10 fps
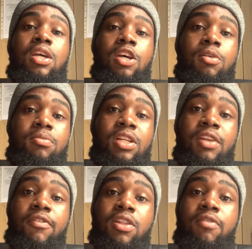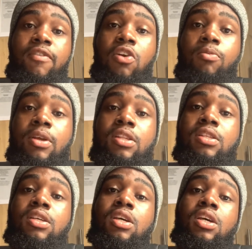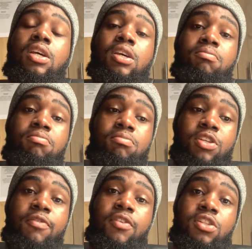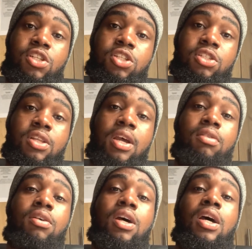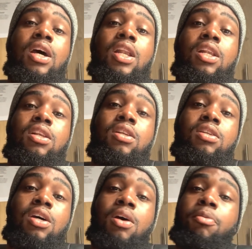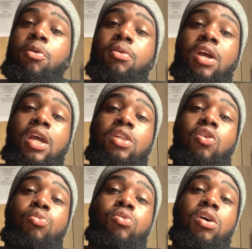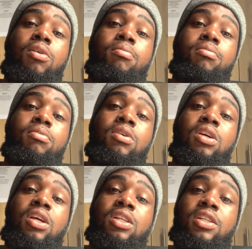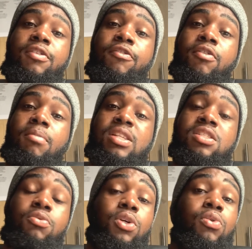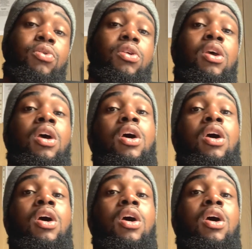The different environment, different teaching style, and I'll probably end up with different materials.